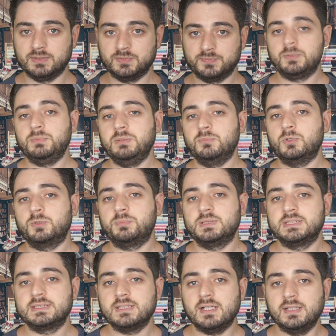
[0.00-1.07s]
To be more
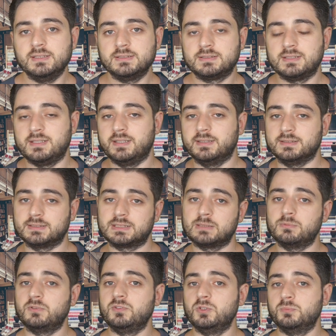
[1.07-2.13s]
precise, and
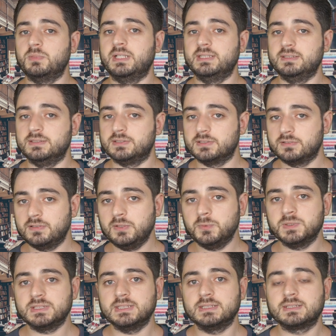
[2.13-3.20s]
some of you might disagree
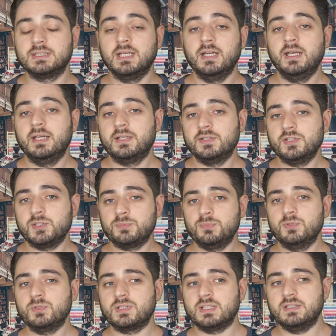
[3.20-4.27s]
with this
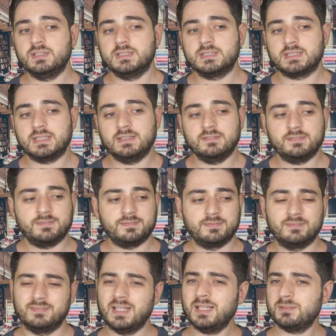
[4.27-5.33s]
book is, if
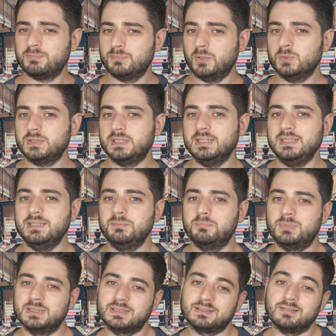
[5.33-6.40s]
not mostly,
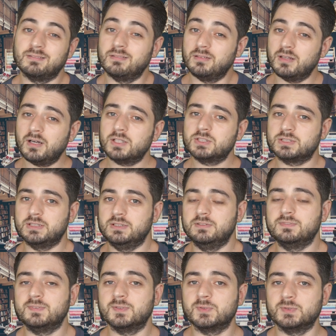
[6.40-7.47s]
but largely
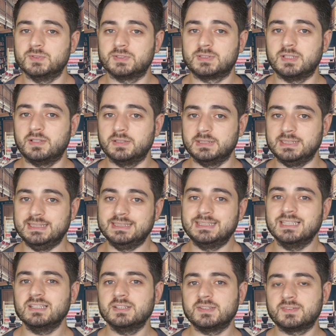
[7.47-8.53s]
focused on the
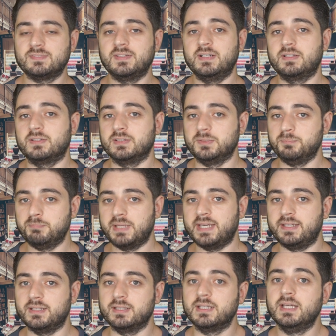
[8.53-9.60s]
tagless final
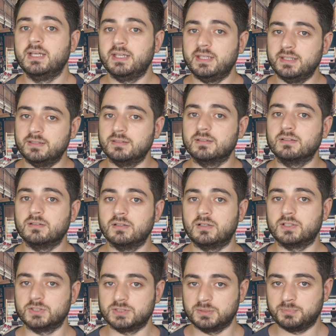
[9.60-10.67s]
embedding in
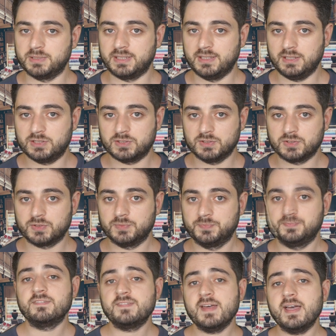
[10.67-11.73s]
large applications.
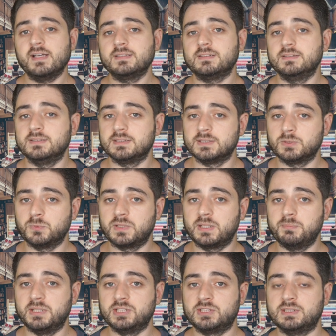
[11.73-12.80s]
In fact, and this is what I
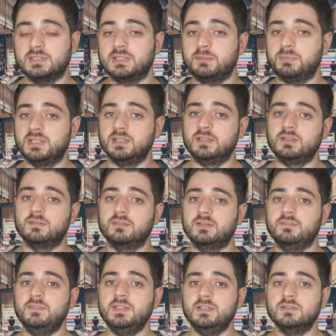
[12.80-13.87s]
mentioned in the beginning of the
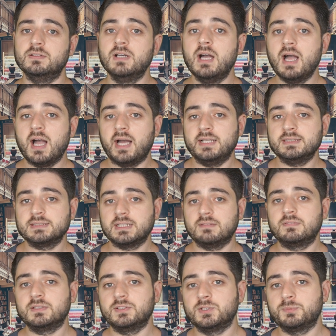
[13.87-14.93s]
video, I
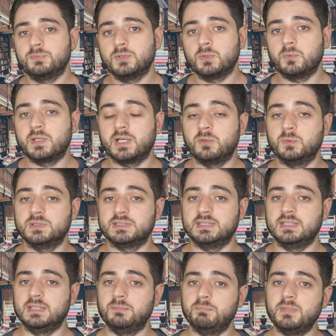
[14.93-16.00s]
discovered this book when I was
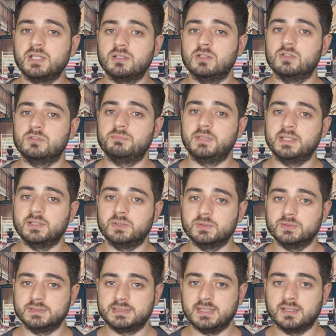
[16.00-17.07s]
in the middle of my
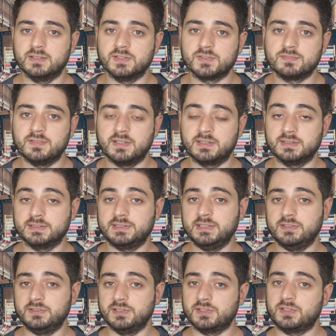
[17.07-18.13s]
own tagless final
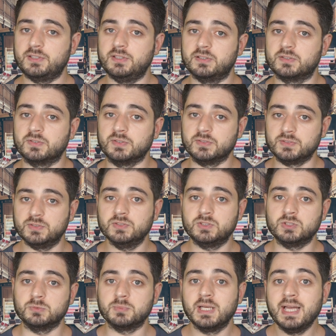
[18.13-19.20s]
series here on
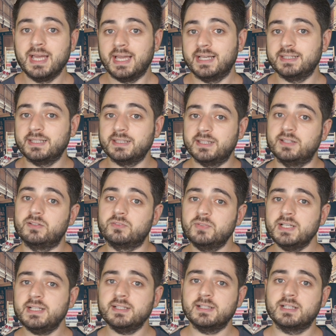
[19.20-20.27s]
YouTube, and had I
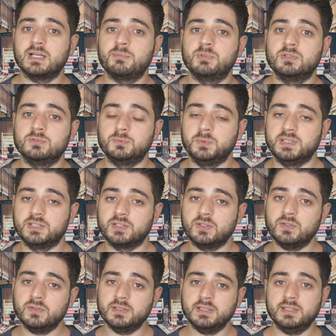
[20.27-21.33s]
read it a couple of weeks
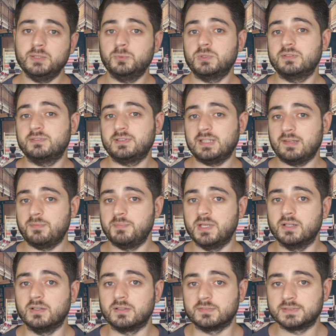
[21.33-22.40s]
earlier, it would have saved me a
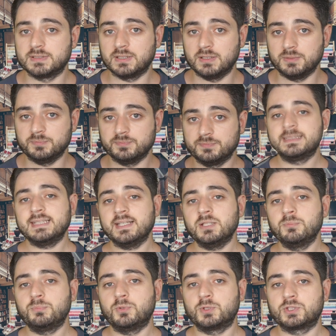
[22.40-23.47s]
lot of time. The
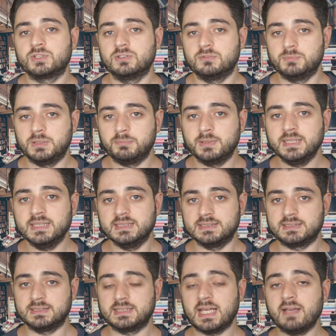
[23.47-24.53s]
second portion of my
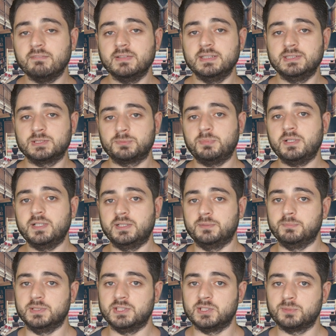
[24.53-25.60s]
playlist is heavily inspired
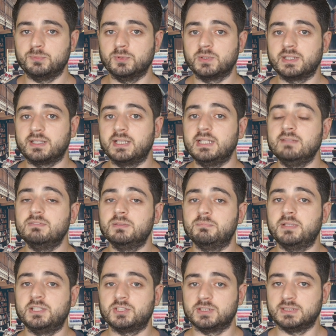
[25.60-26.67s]
by this book, and I even
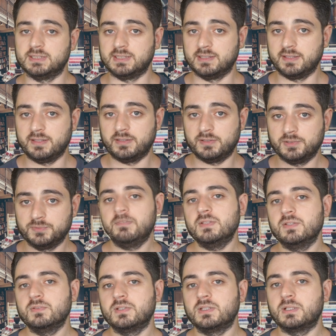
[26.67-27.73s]
mentioned it in there. Even
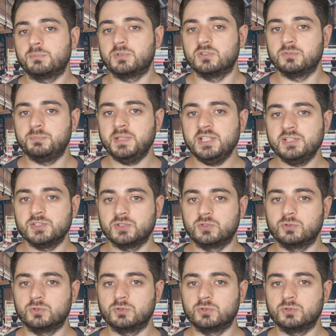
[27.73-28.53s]
though the number of pages